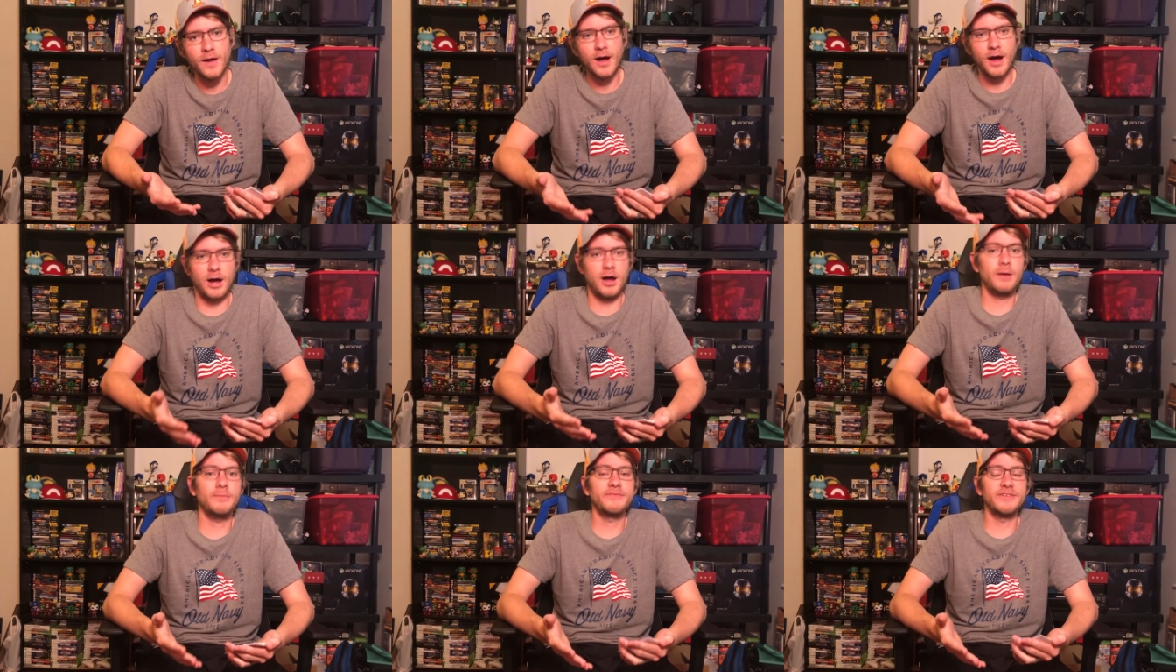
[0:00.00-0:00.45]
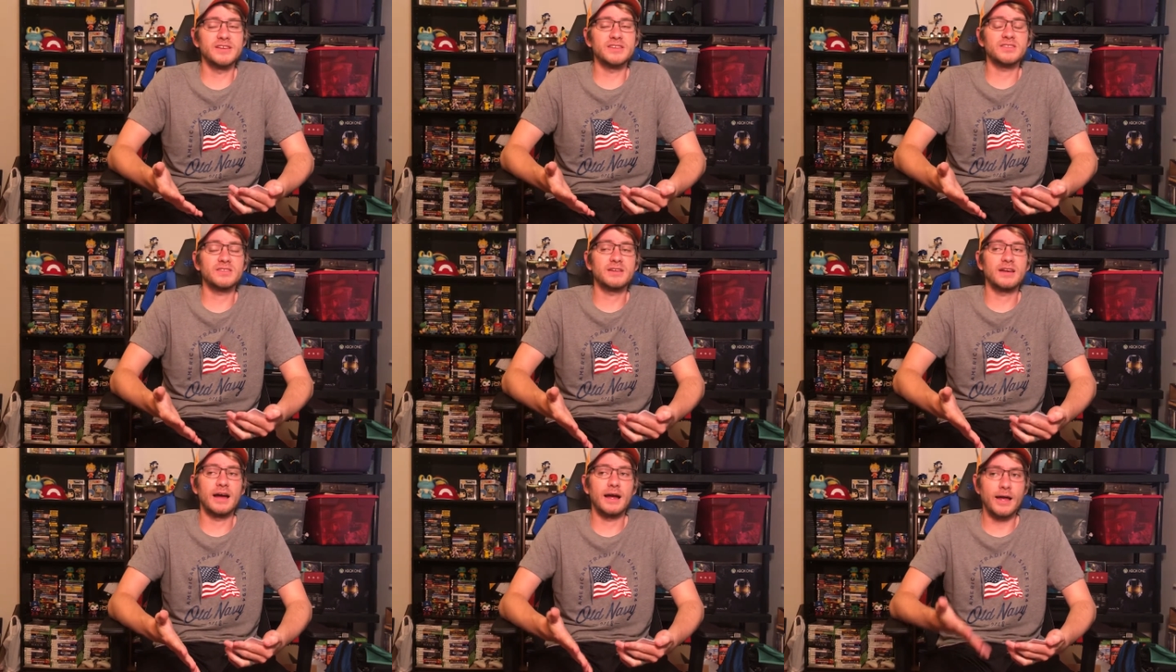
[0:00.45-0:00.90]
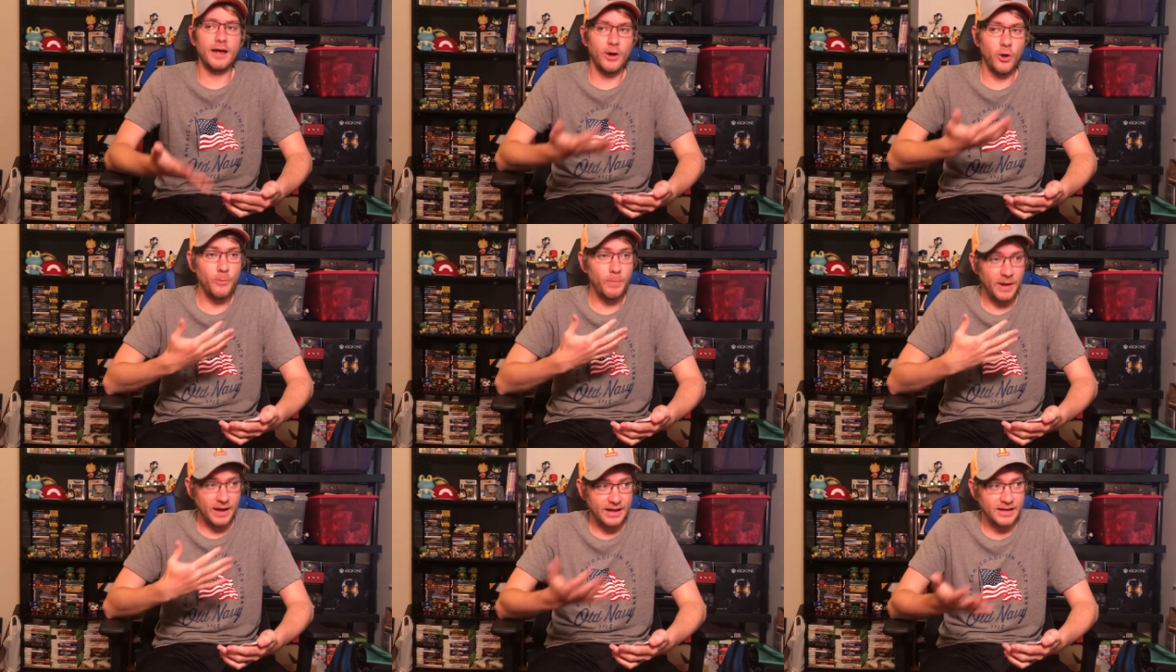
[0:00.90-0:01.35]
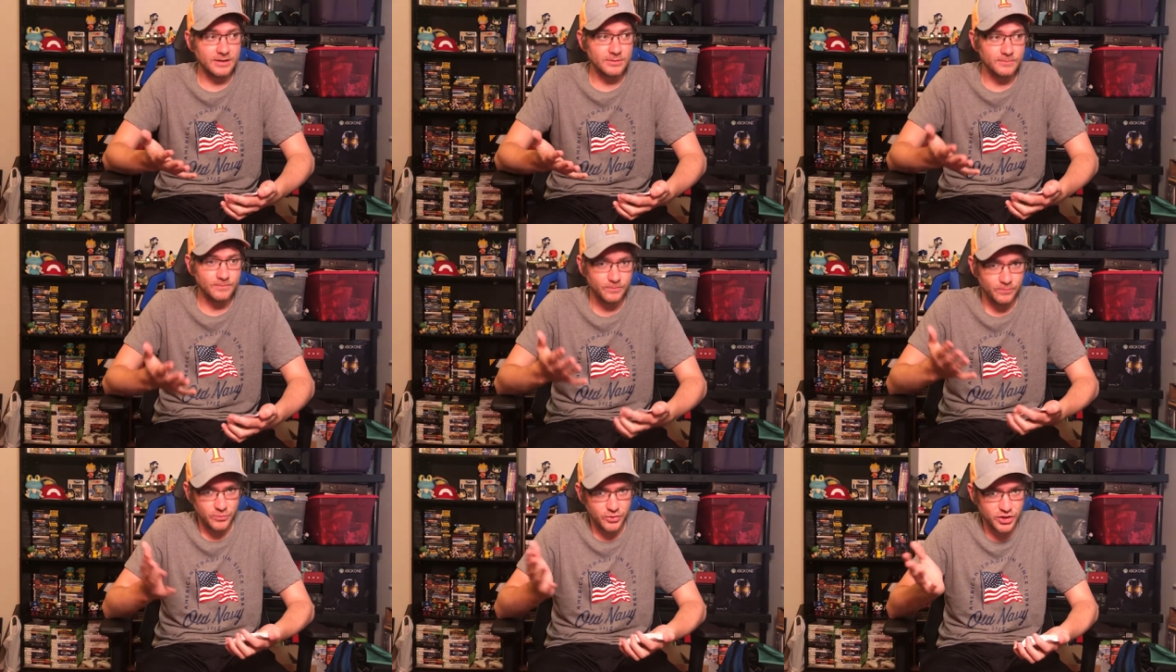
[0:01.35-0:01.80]
Obviously, I hope I
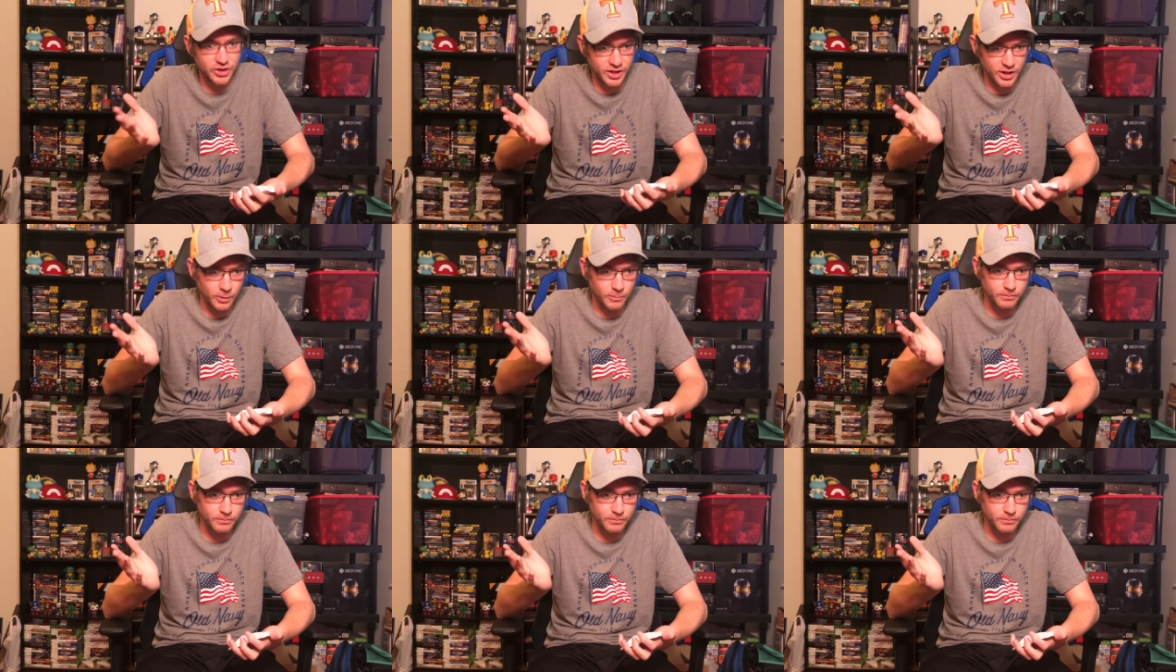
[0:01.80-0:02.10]
can, you know,